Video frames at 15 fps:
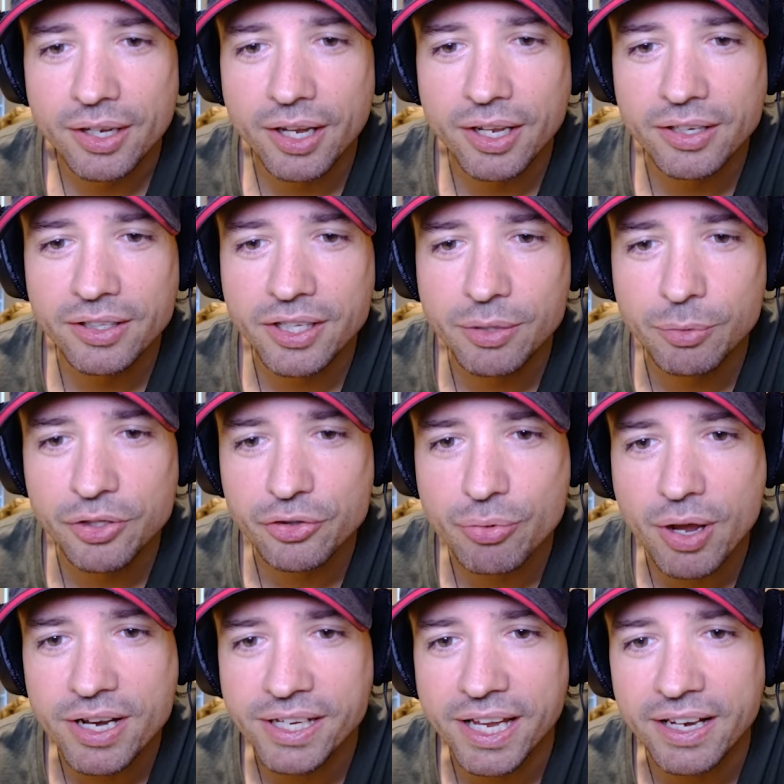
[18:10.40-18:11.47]
And he was
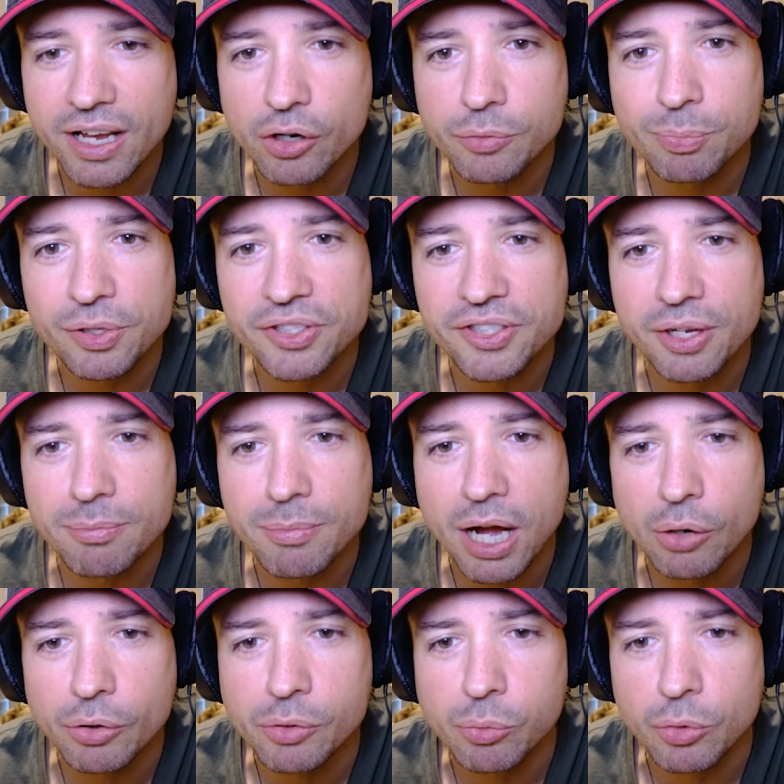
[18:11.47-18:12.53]
trying to get out, but
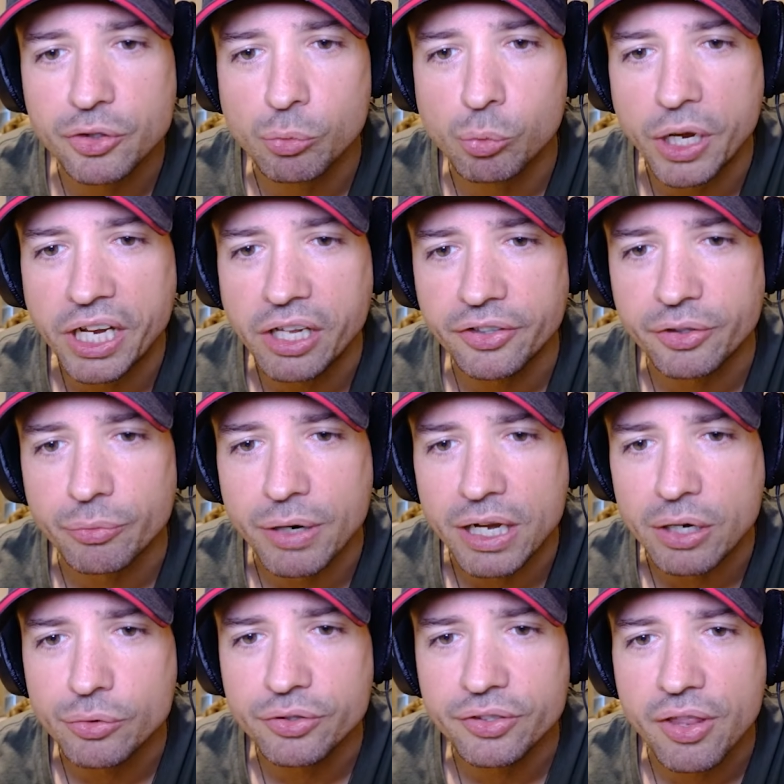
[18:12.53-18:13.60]
somehow he was wiggled
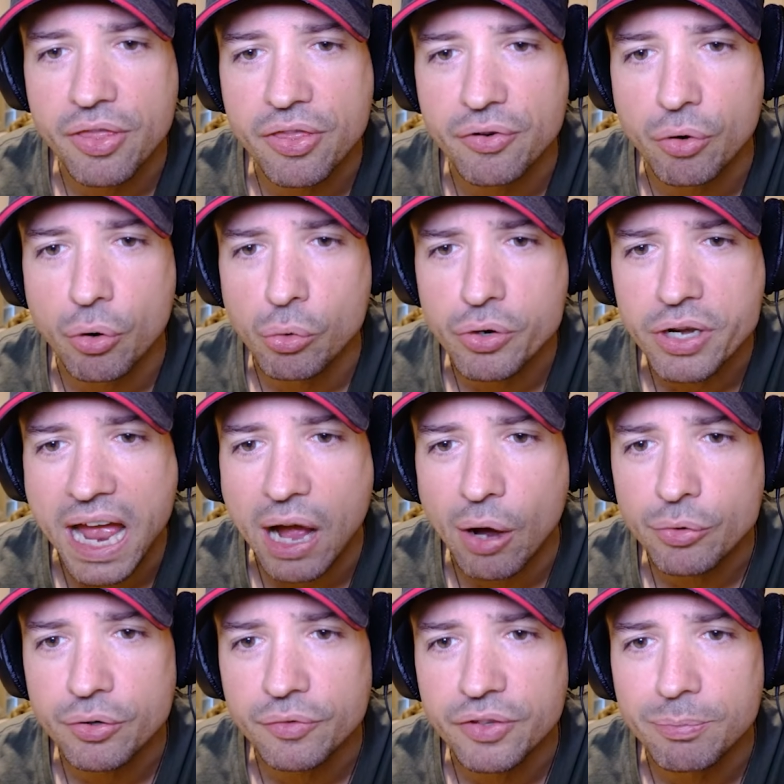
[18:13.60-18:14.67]
around and thrown
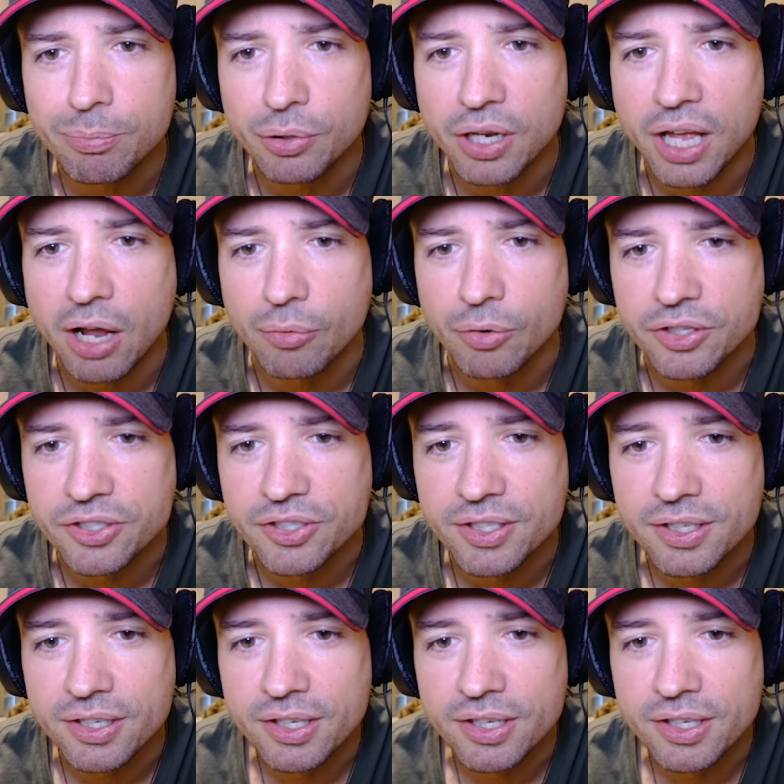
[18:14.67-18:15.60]
out of the Polaris.